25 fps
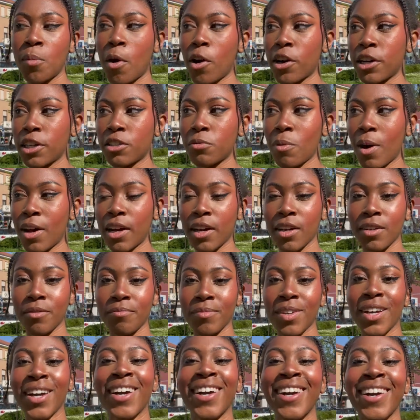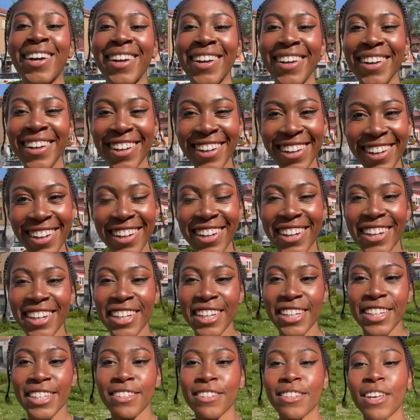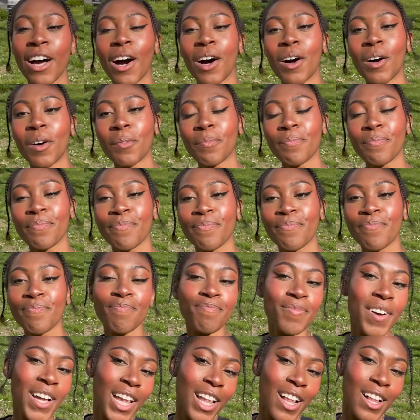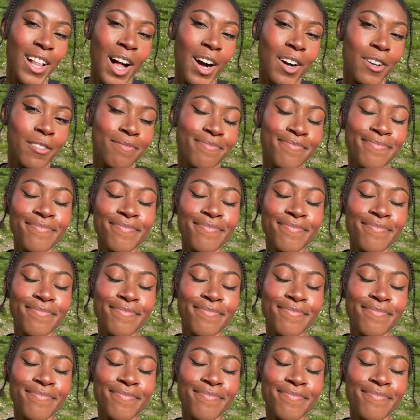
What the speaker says: already sweating. So, hello.